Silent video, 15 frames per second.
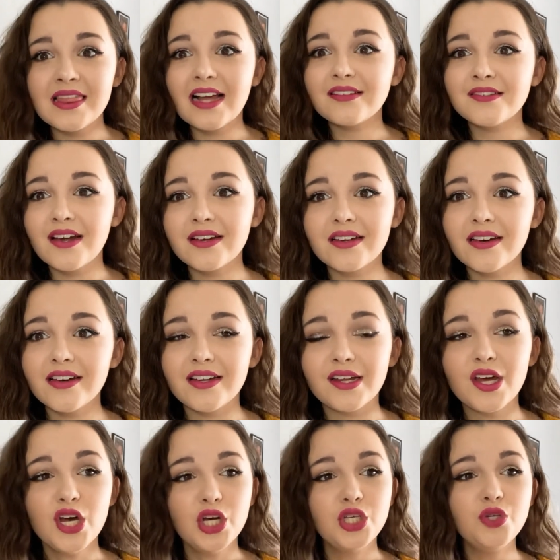That's not
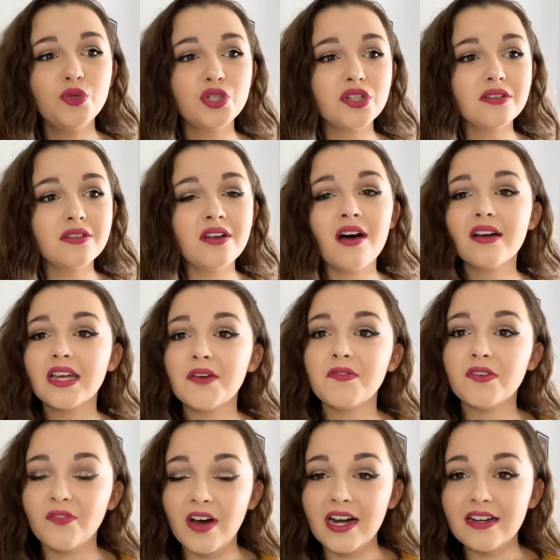good. You should not give
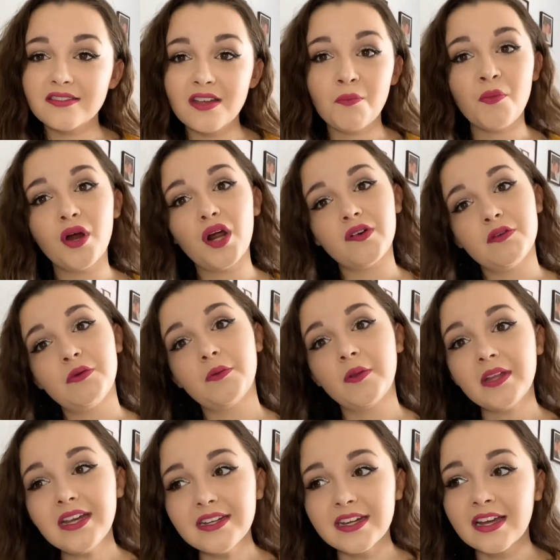advice on what other people
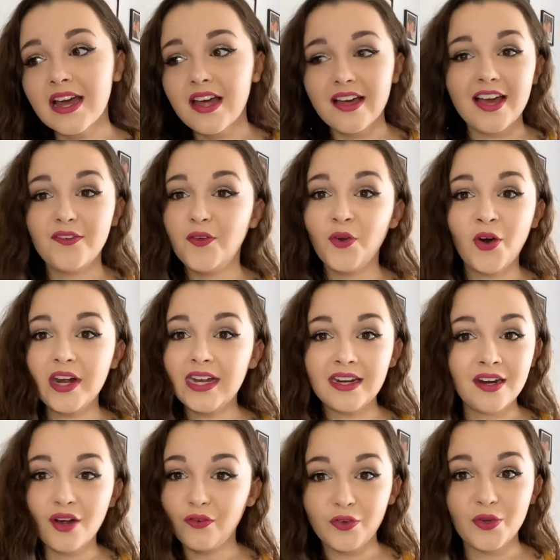are eating if you're not eating
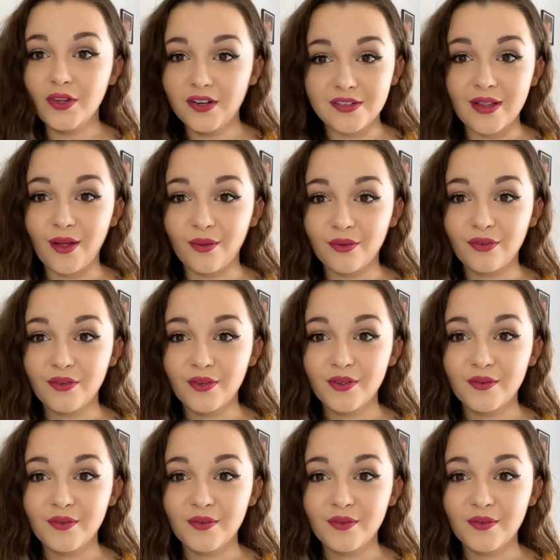enough food yourself.